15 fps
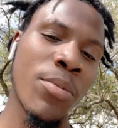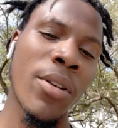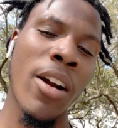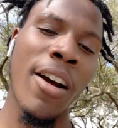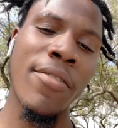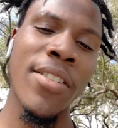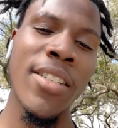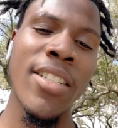But
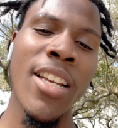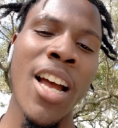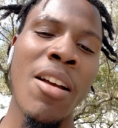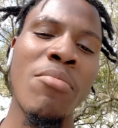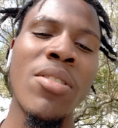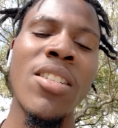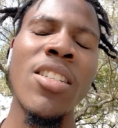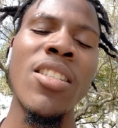
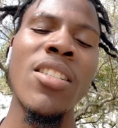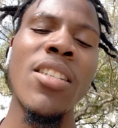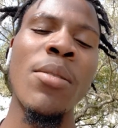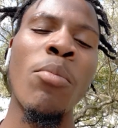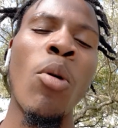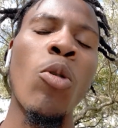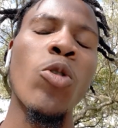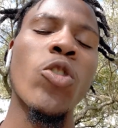oftentimes these
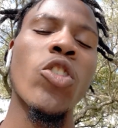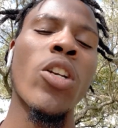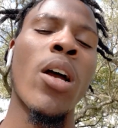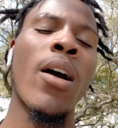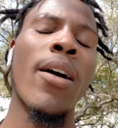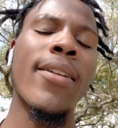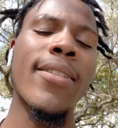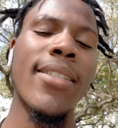
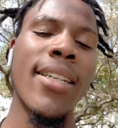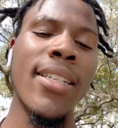emotions